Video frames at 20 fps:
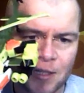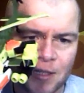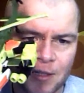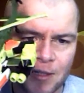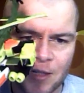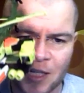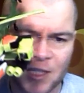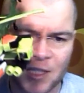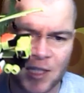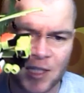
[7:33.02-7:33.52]

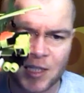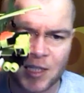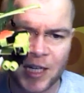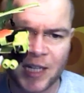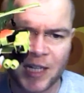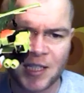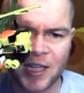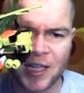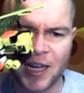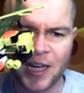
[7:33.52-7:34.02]
is a
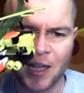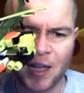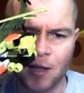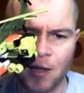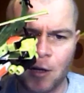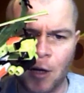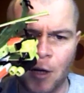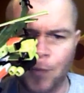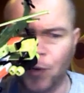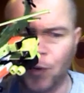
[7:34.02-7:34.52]
sexy
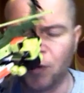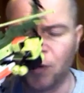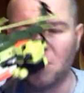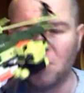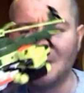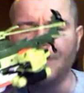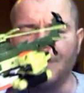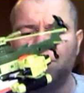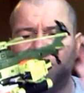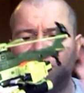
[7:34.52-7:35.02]
helicopter.
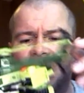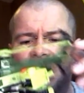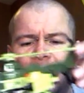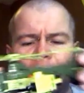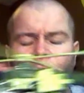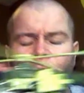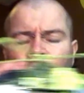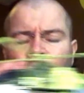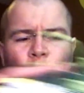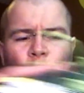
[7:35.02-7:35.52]
I
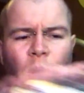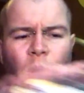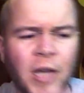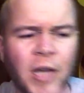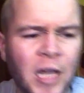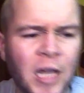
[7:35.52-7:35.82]
don't know what kind